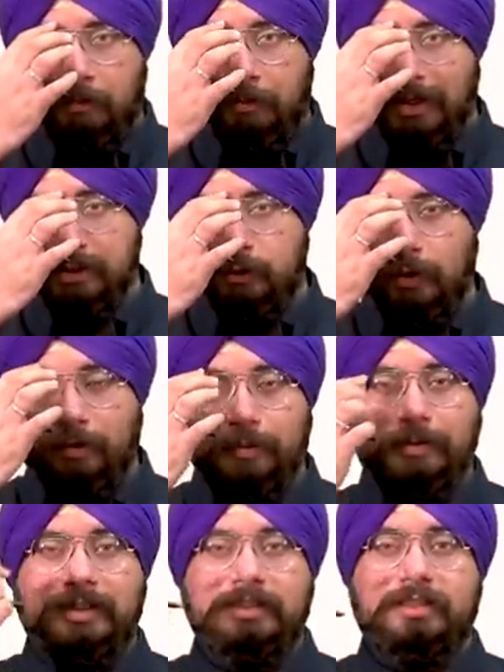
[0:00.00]
Plus, we will
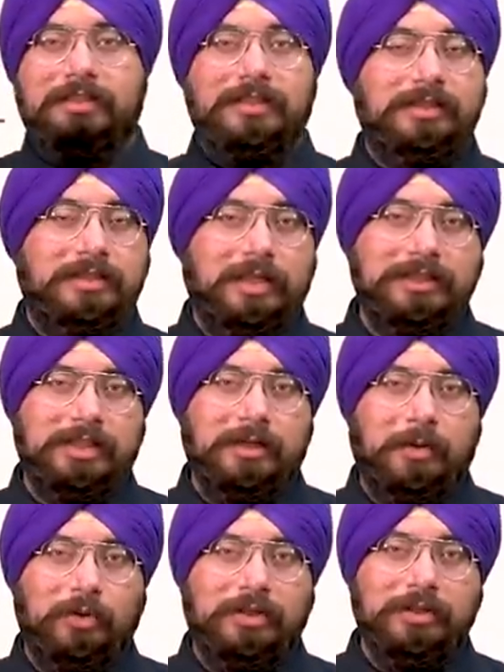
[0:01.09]
be dis discussing
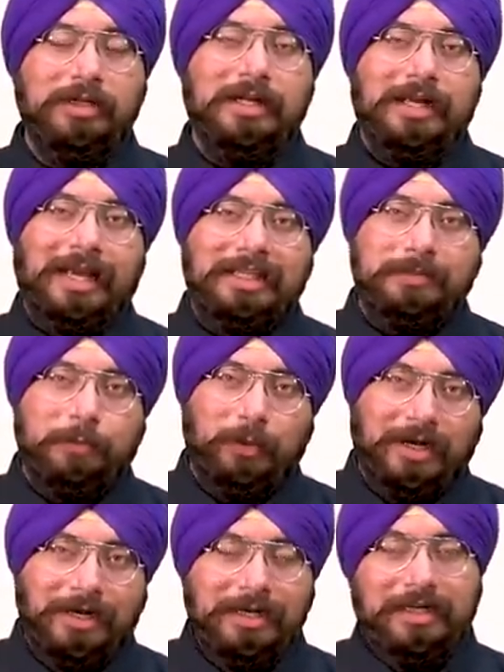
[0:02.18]
about the
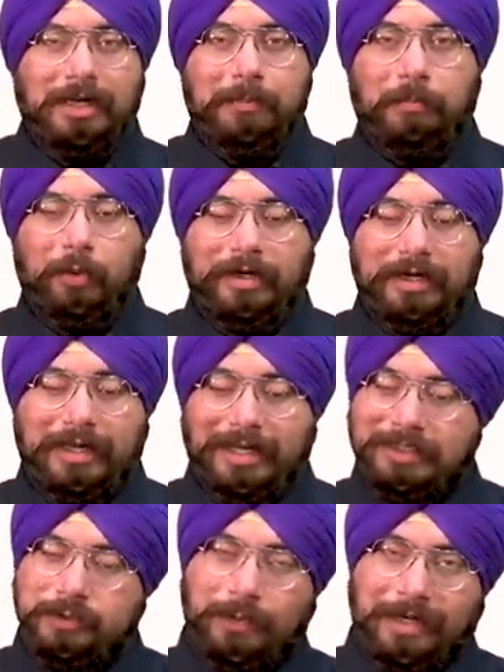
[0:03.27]
export and import data
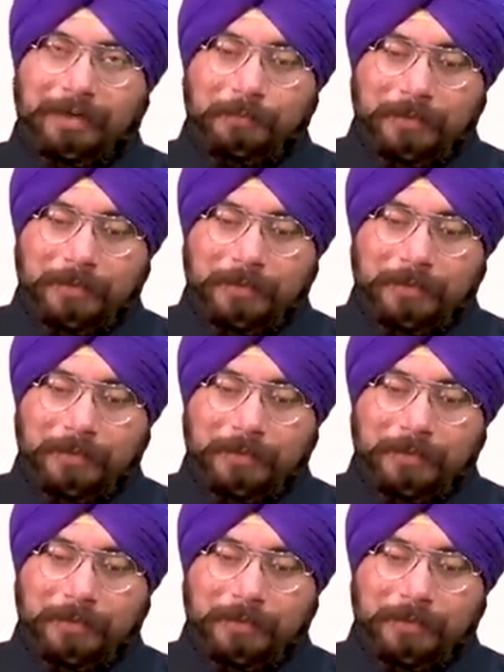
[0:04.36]
as well.